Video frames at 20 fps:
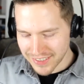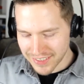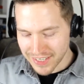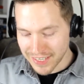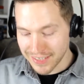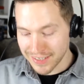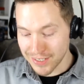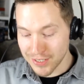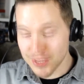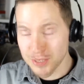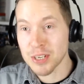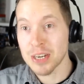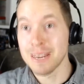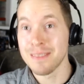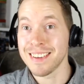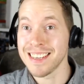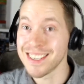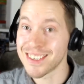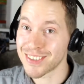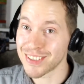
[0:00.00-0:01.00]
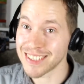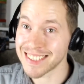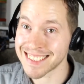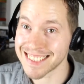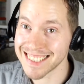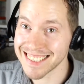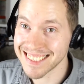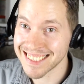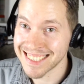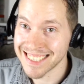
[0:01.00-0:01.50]
Okay, this is gonna be
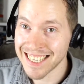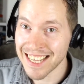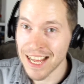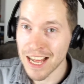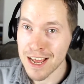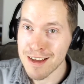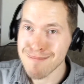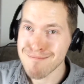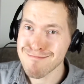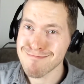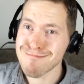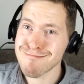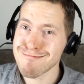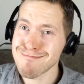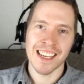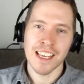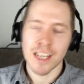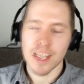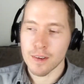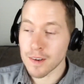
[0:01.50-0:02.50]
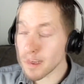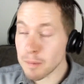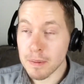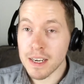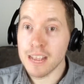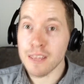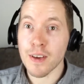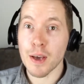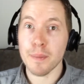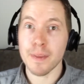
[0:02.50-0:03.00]
interesting. You'd not
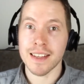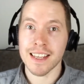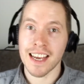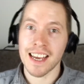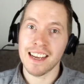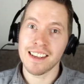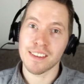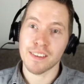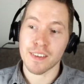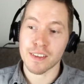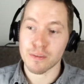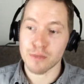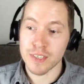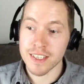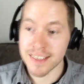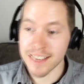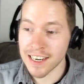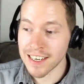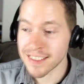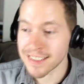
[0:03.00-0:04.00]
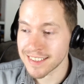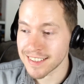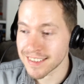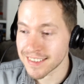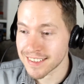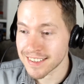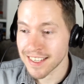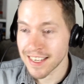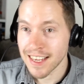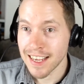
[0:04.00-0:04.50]
believe how many times I had to restart
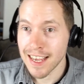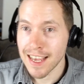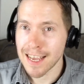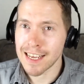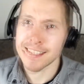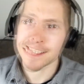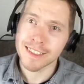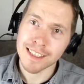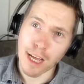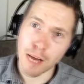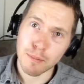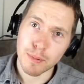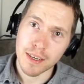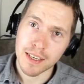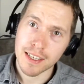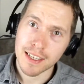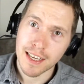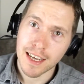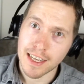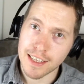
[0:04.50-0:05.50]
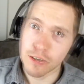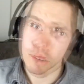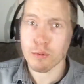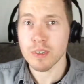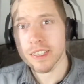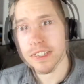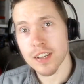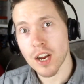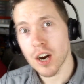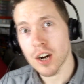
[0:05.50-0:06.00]
this and stop it, then
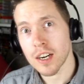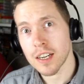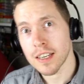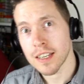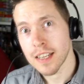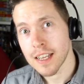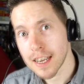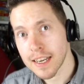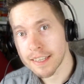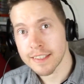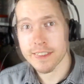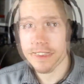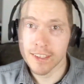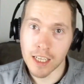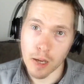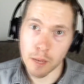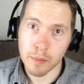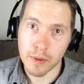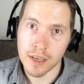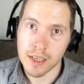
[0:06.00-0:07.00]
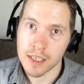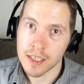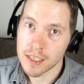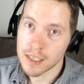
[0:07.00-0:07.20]
restart it and stop it.